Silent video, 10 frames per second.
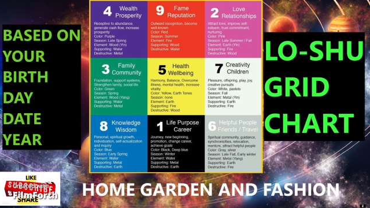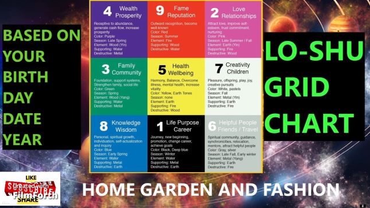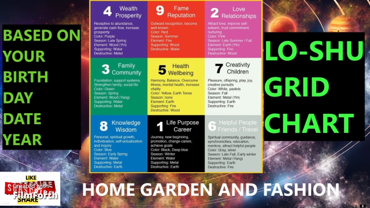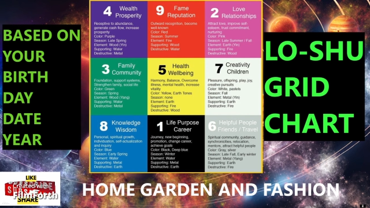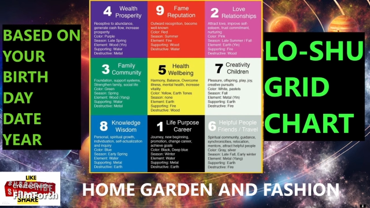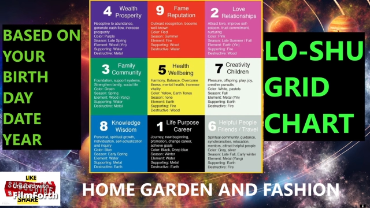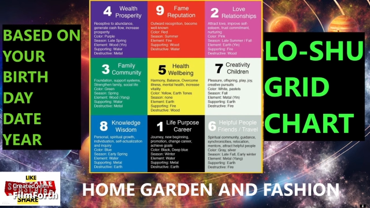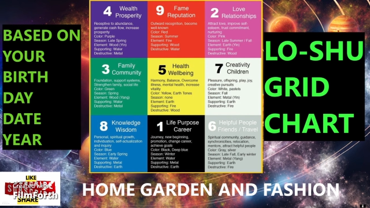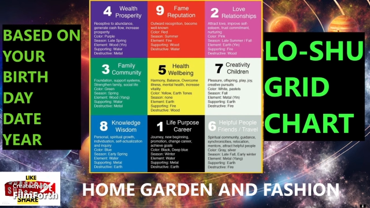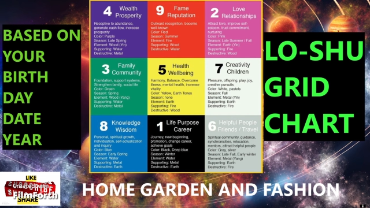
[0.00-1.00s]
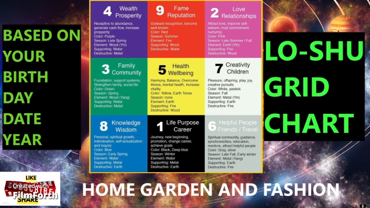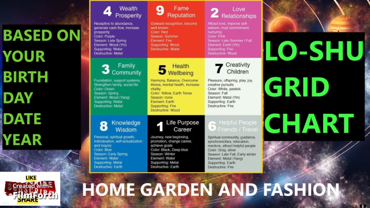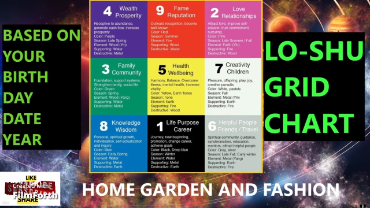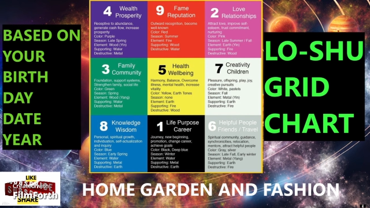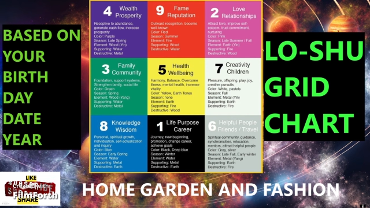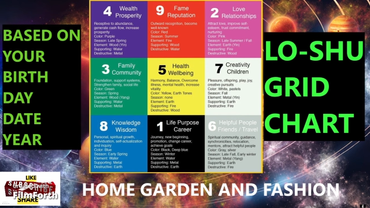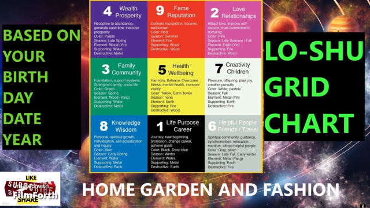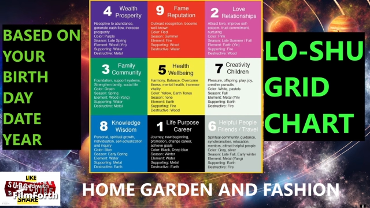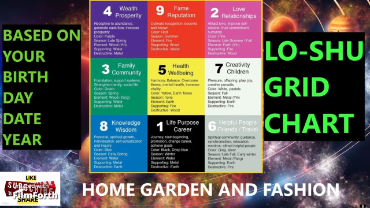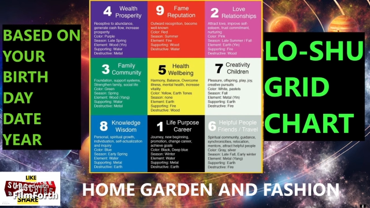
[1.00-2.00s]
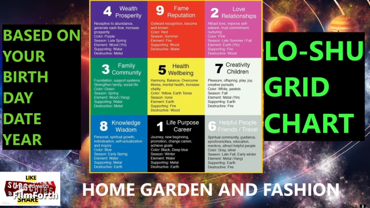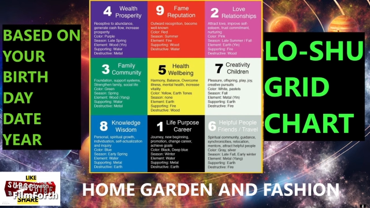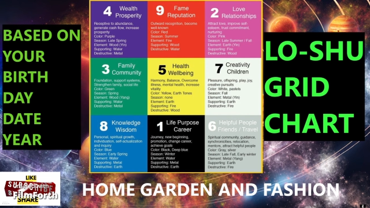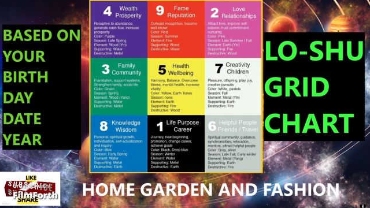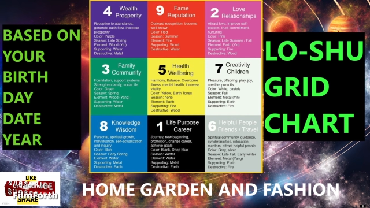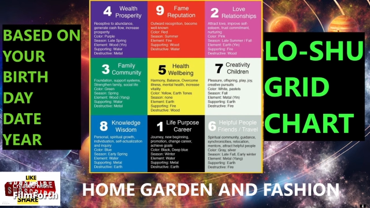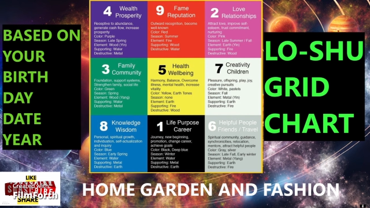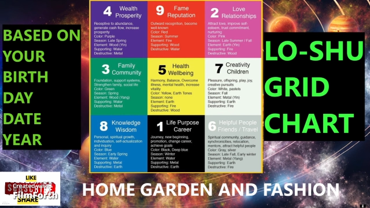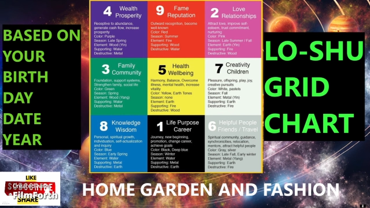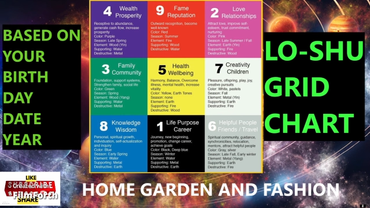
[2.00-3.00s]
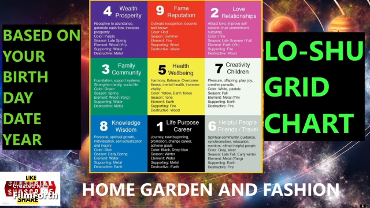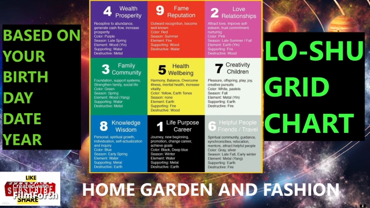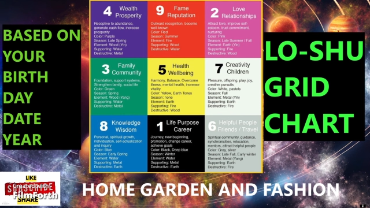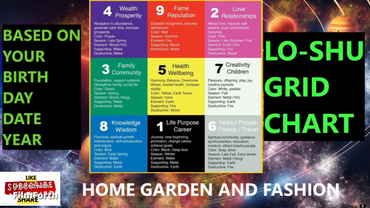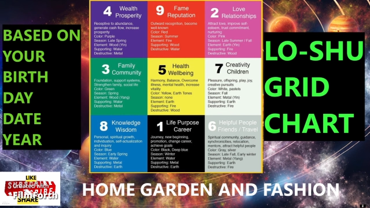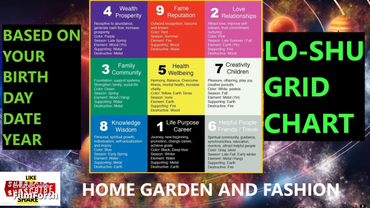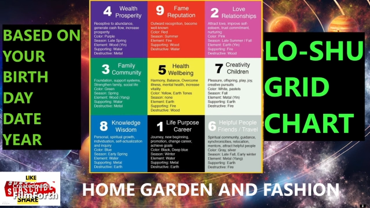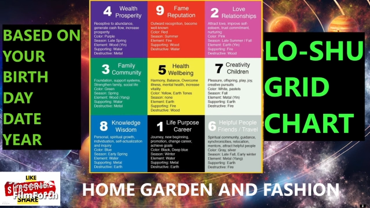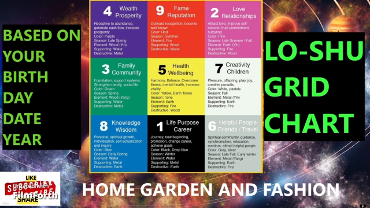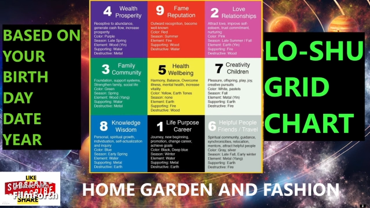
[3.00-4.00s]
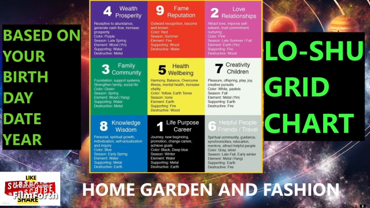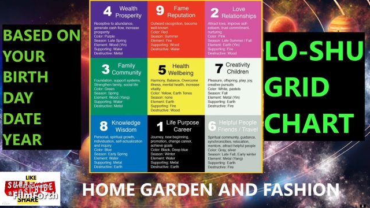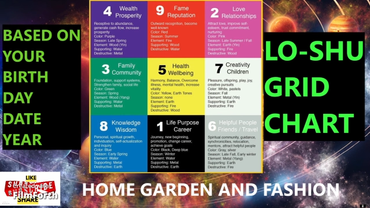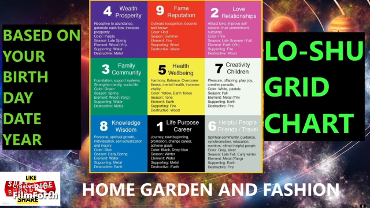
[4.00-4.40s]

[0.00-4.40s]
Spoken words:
[unreadable: no face in view]